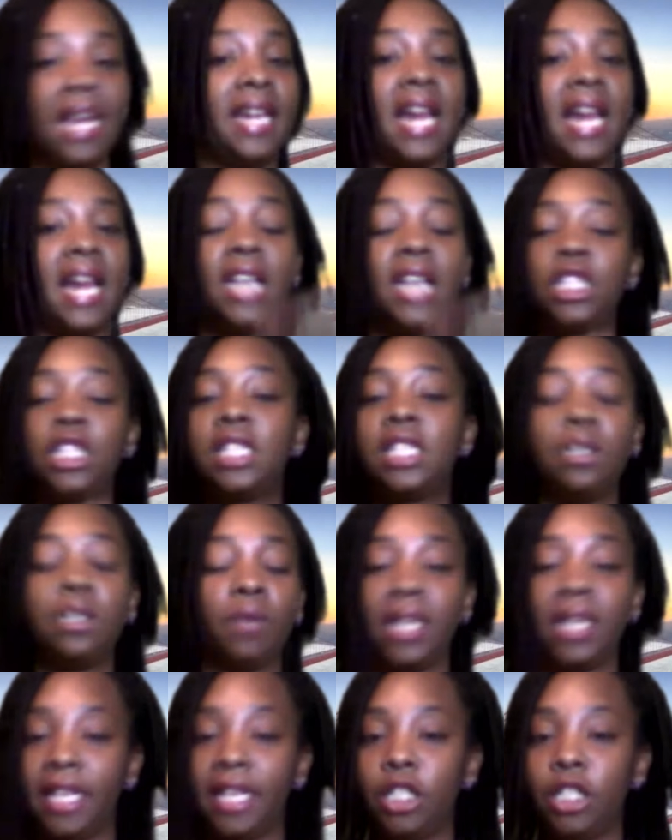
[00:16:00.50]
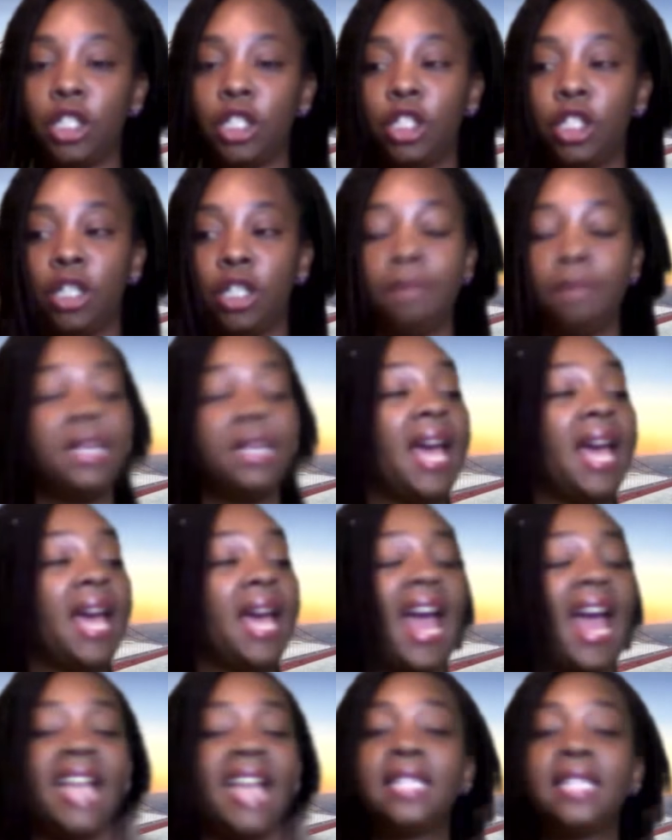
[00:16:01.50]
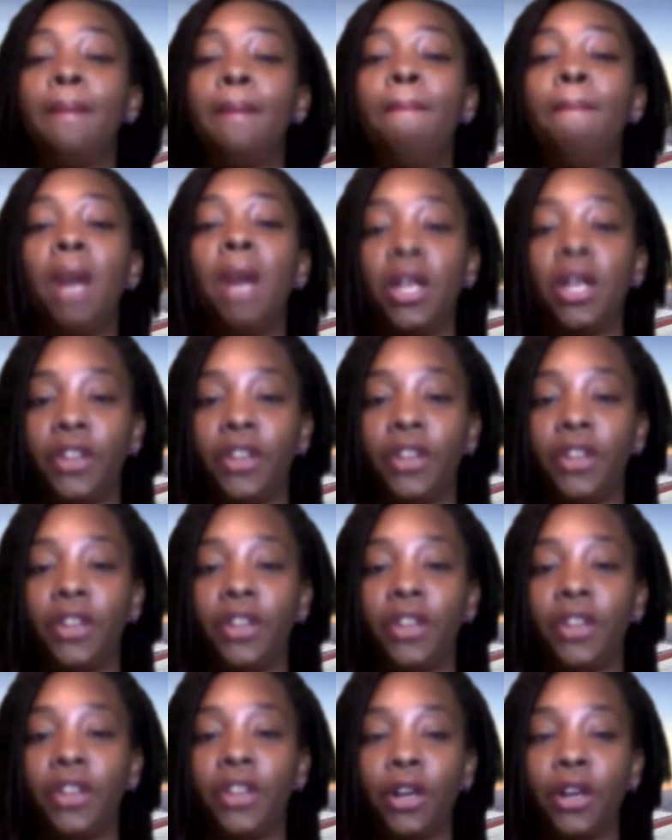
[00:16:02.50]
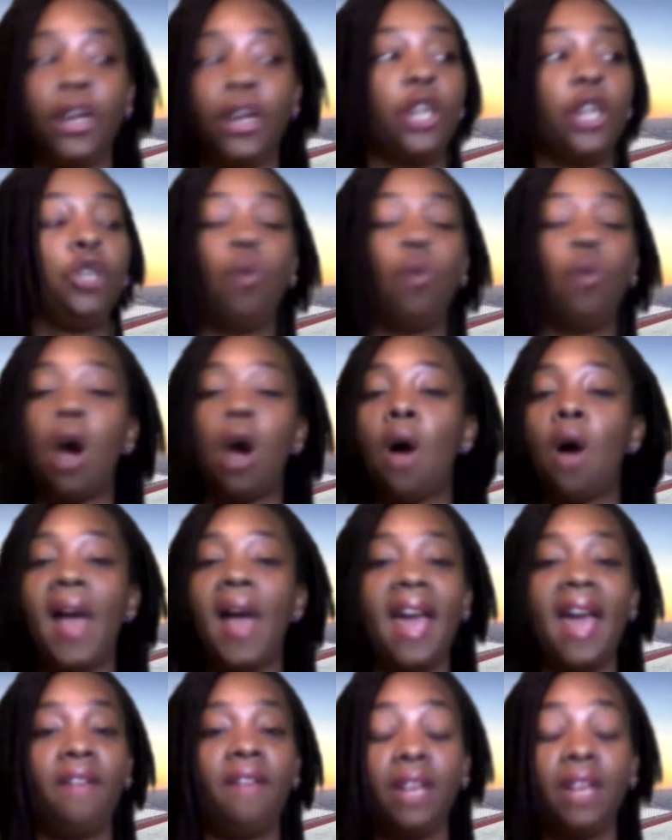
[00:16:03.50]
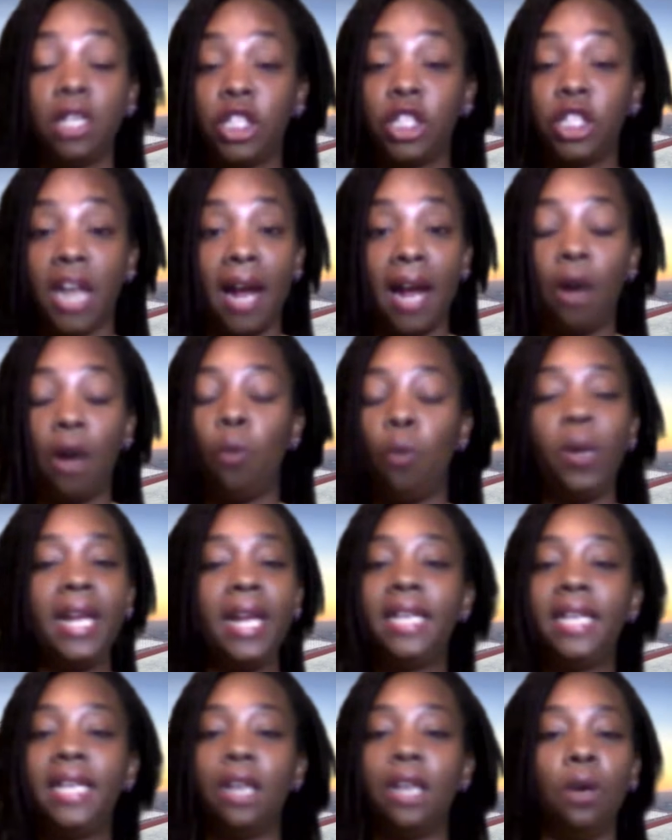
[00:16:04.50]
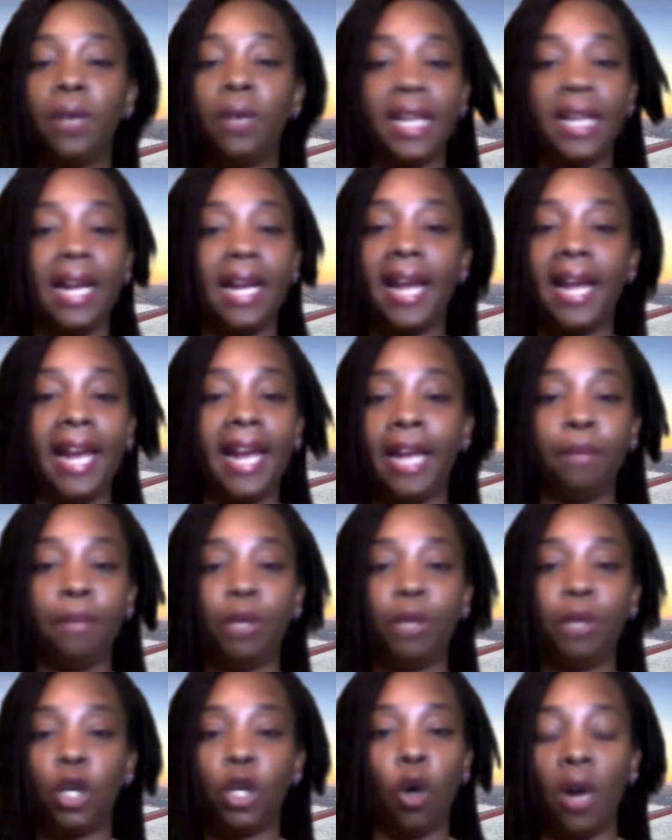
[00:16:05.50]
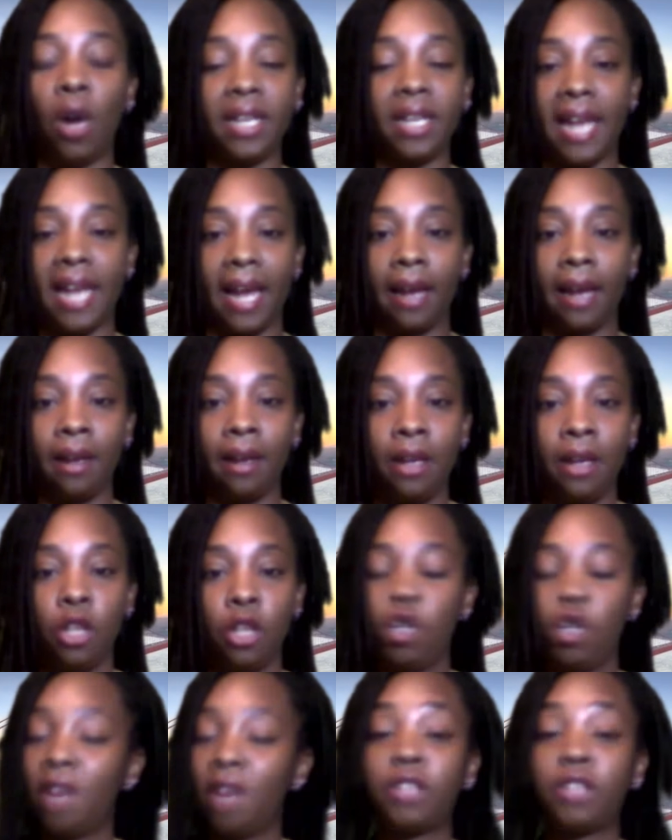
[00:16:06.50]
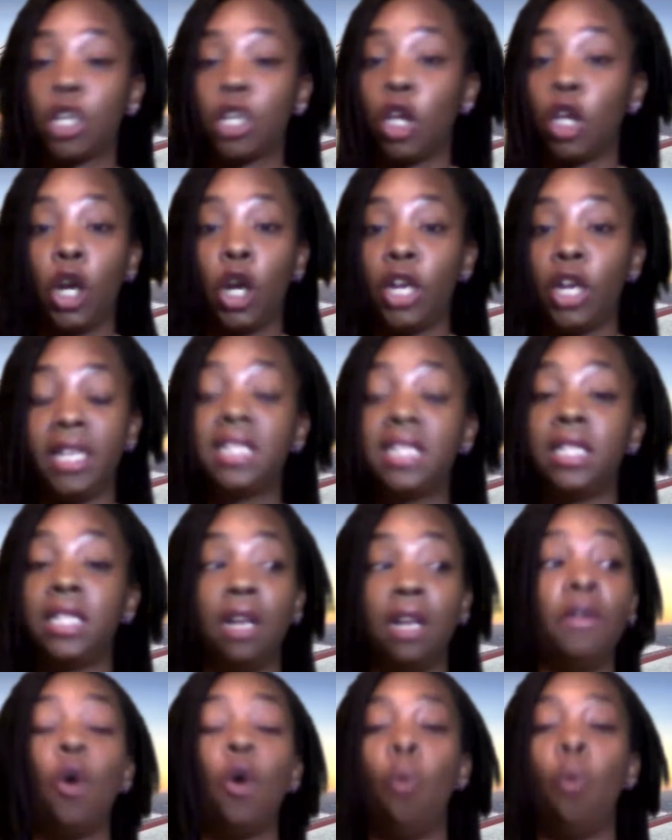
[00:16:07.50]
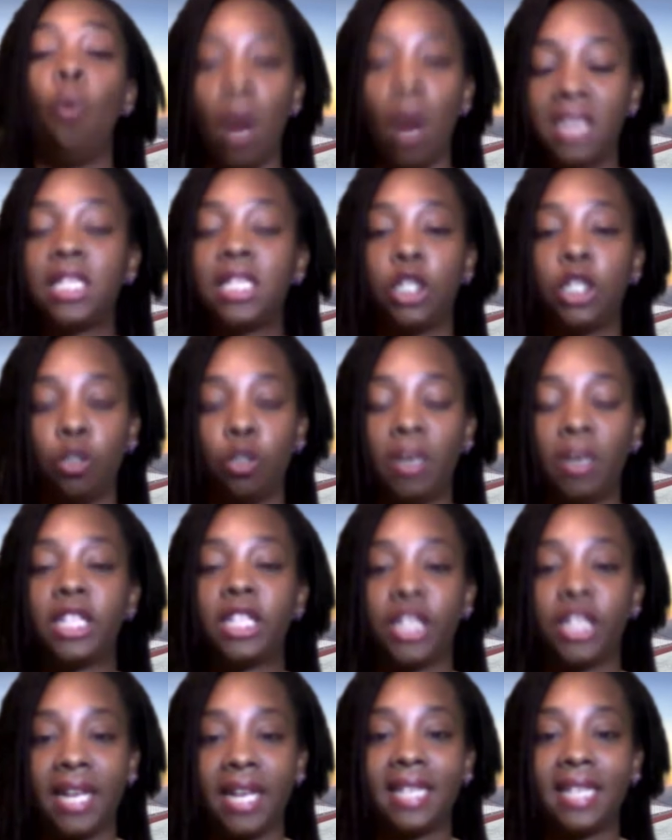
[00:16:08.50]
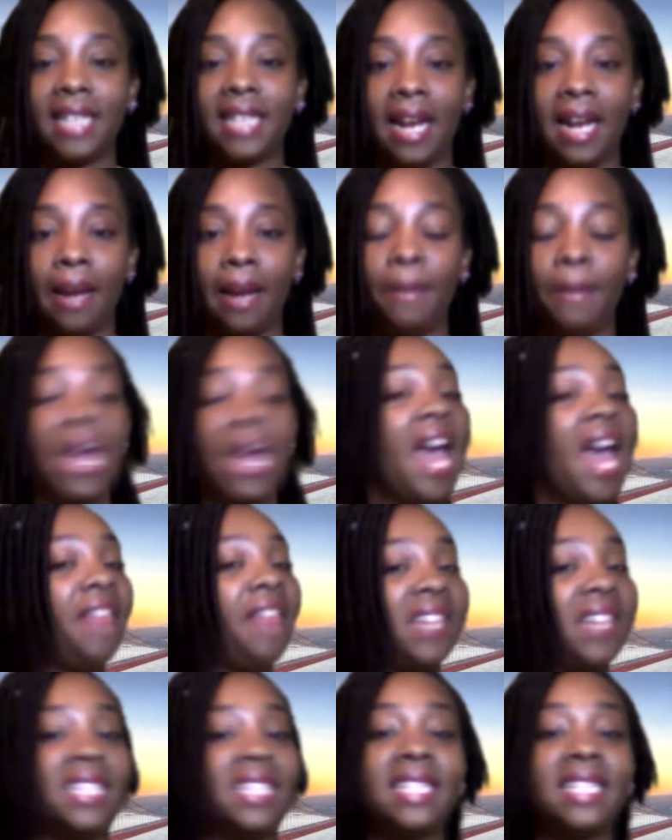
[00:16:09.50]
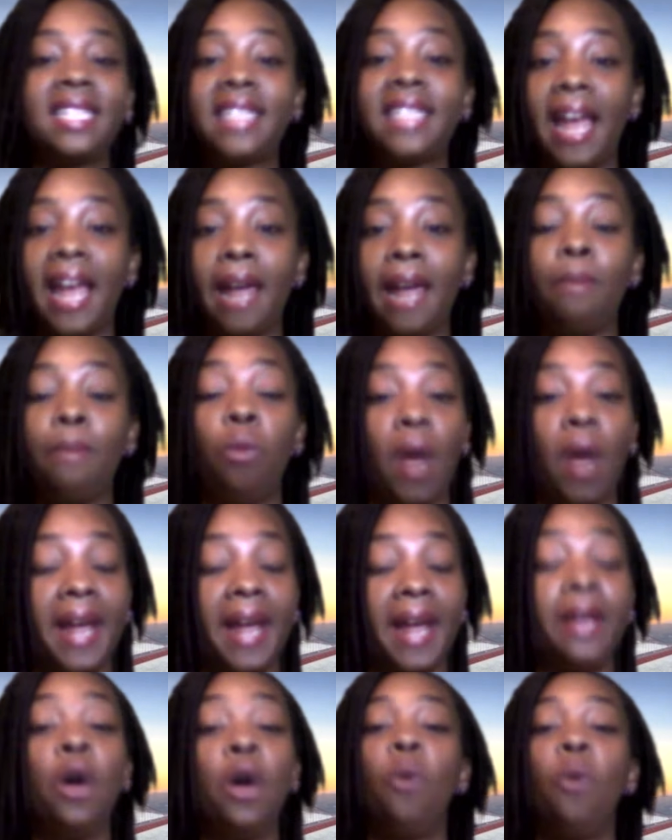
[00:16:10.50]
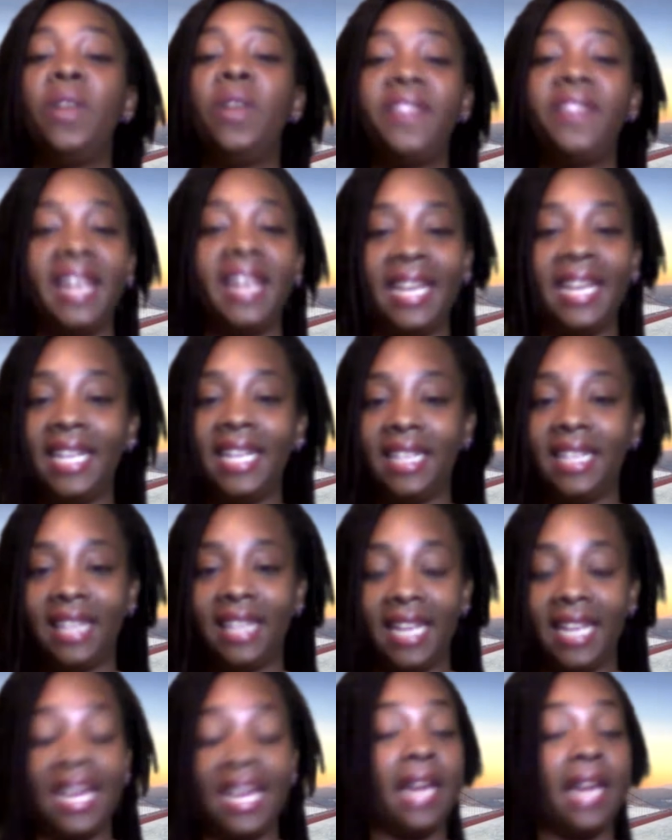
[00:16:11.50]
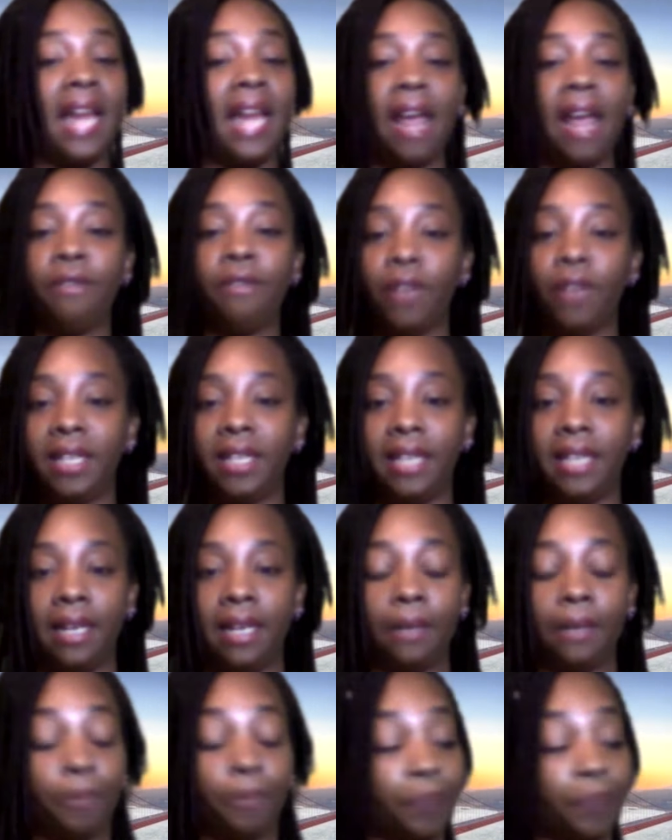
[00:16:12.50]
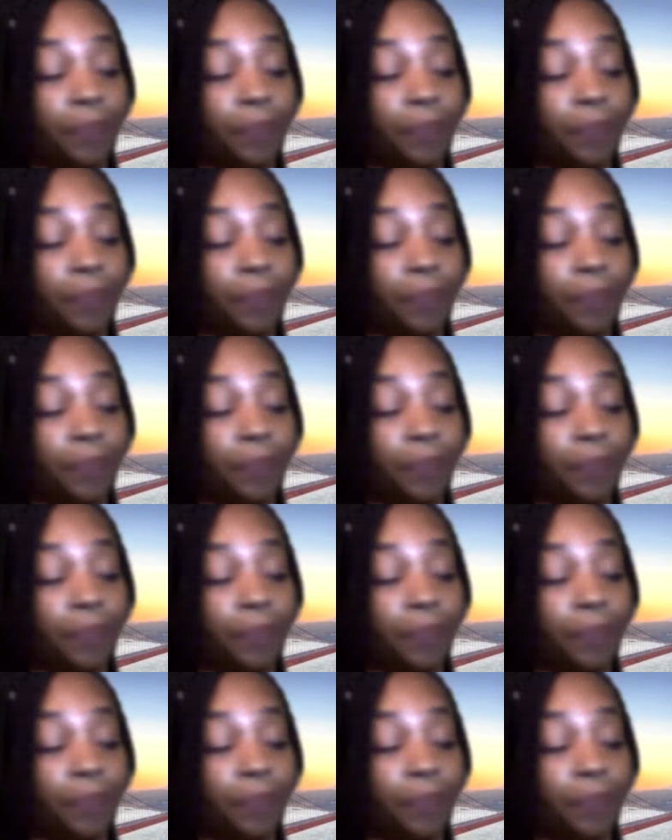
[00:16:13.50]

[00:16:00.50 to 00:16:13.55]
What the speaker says: not just in relationships. As a mother, you all having a child, we don't get a handbook on that. You have to learn this stuff one situation at a time. And that's the same way with anything and everything.